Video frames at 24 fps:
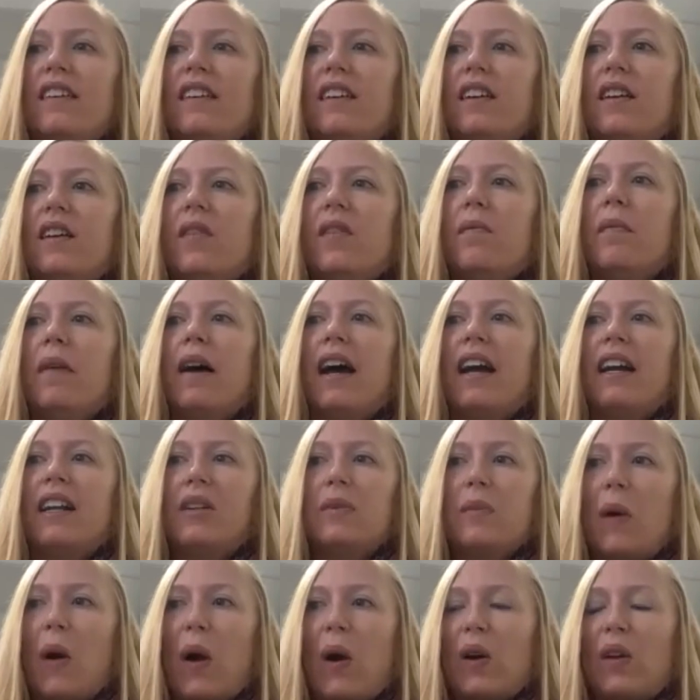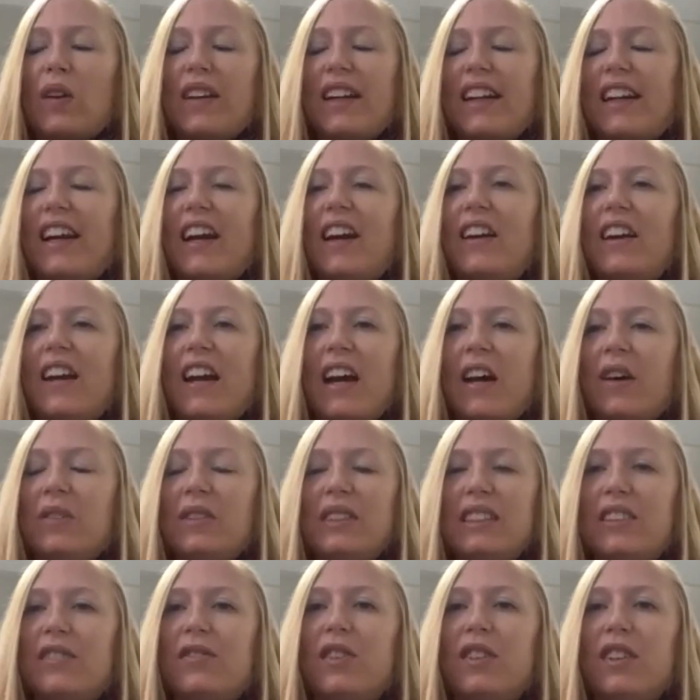mind boggling how
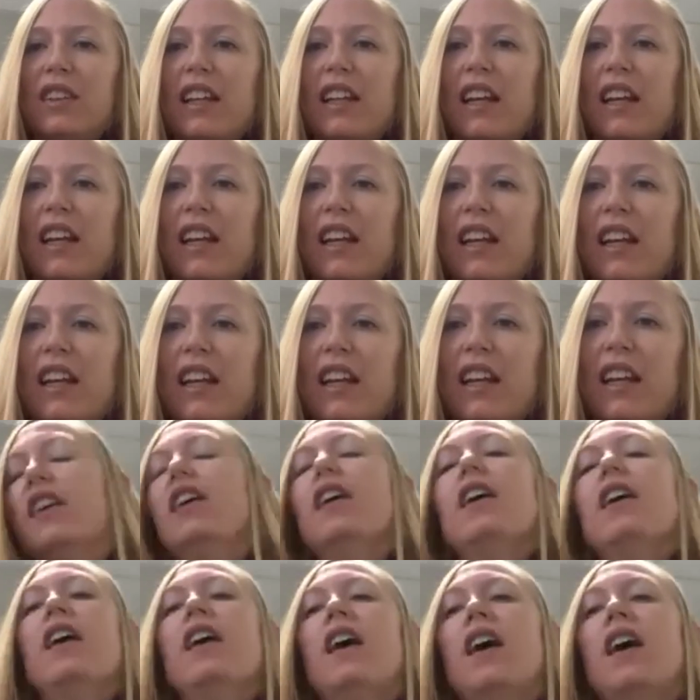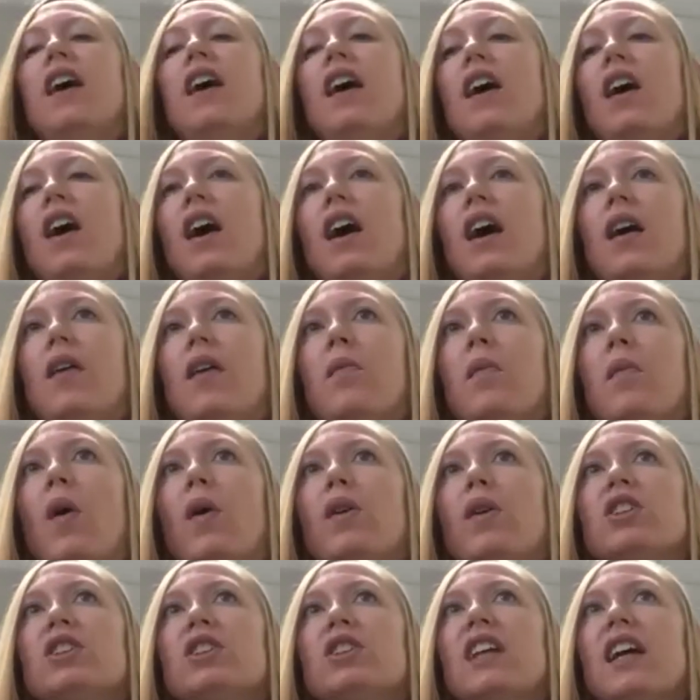different they are um, or
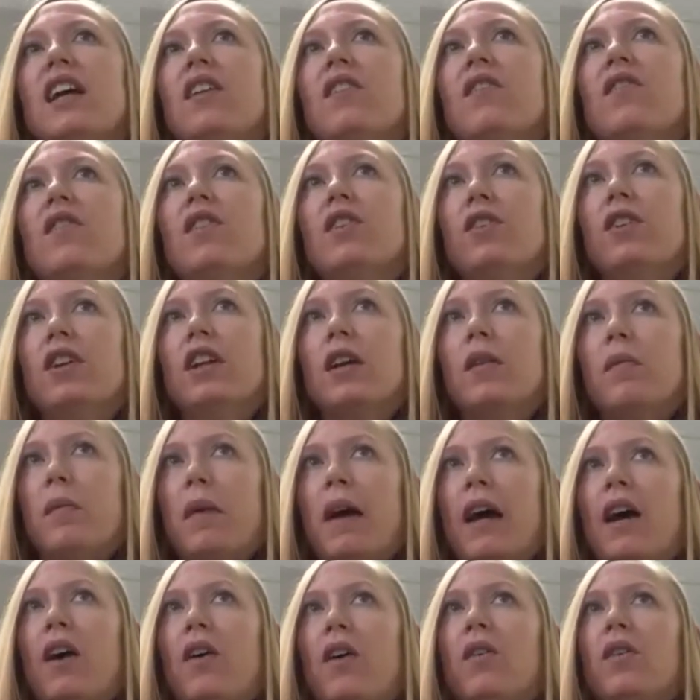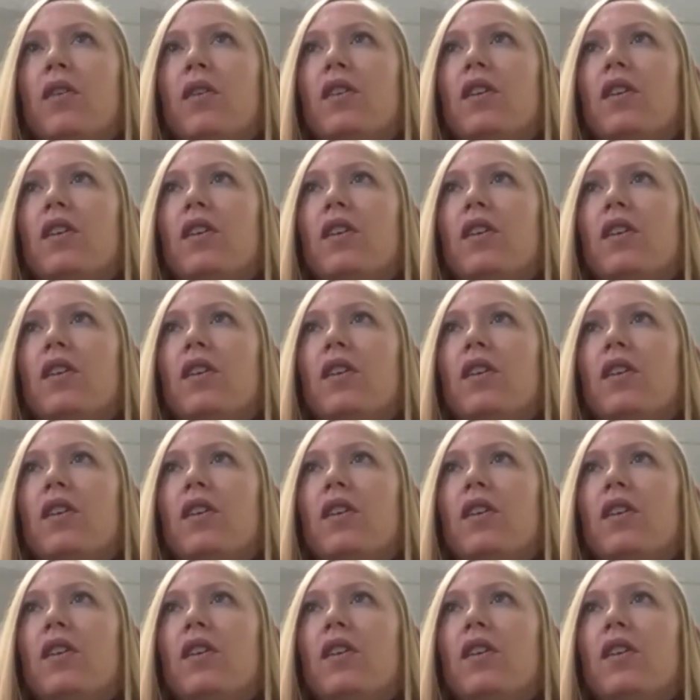just kind of learning about